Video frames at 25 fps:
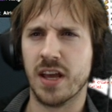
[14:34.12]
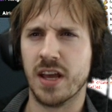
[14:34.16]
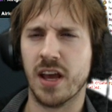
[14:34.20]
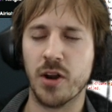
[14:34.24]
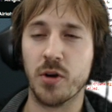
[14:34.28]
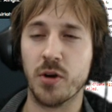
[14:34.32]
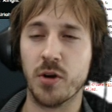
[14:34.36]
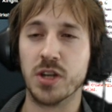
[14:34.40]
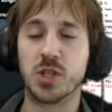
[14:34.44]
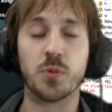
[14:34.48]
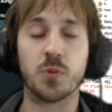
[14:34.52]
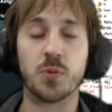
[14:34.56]
I
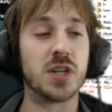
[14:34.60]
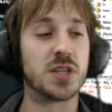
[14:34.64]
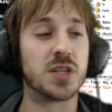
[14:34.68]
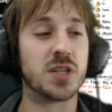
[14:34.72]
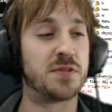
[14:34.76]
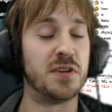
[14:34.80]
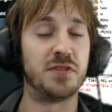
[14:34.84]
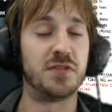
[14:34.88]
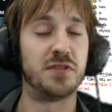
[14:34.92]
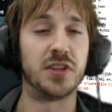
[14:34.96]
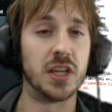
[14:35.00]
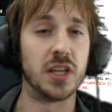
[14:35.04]
know it
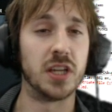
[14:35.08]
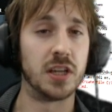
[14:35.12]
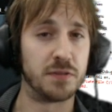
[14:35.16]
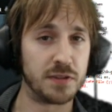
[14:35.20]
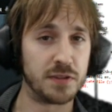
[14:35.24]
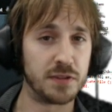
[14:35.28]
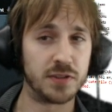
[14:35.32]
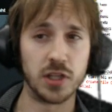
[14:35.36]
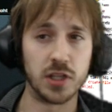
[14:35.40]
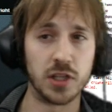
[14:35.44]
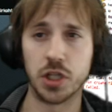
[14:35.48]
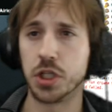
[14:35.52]
was 50.
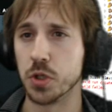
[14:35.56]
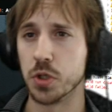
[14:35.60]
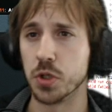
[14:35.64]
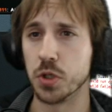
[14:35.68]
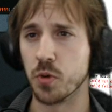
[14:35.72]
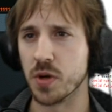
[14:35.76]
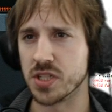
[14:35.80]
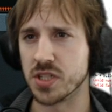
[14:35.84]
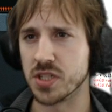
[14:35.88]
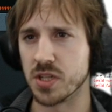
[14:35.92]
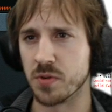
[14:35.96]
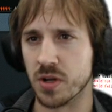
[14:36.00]

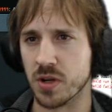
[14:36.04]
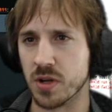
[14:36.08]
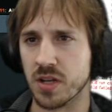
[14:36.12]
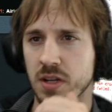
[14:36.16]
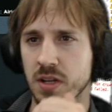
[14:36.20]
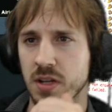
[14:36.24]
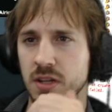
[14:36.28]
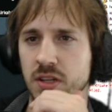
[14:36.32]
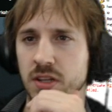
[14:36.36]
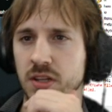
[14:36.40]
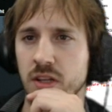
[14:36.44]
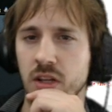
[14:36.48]
52 was the, the,
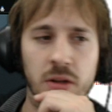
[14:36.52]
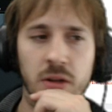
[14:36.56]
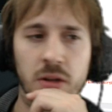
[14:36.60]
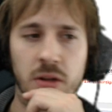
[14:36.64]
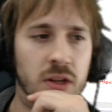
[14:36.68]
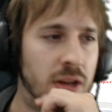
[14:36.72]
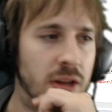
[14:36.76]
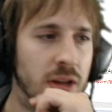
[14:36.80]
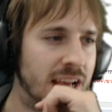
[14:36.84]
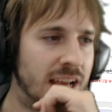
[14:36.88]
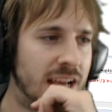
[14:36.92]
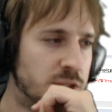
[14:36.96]
the,
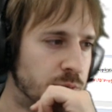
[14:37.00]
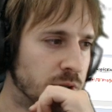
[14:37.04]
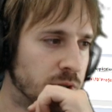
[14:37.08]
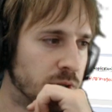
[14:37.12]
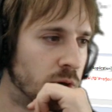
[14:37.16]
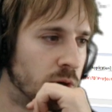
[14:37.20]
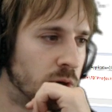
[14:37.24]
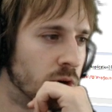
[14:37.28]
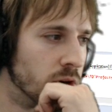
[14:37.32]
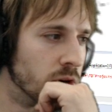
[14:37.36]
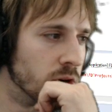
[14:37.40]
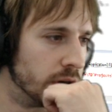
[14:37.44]
the last
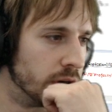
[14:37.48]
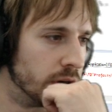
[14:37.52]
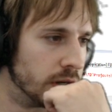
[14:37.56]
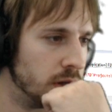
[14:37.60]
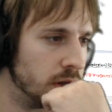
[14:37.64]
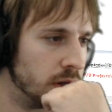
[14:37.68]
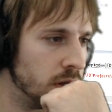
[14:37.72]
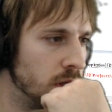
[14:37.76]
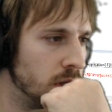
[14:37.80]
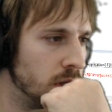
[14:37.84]
record.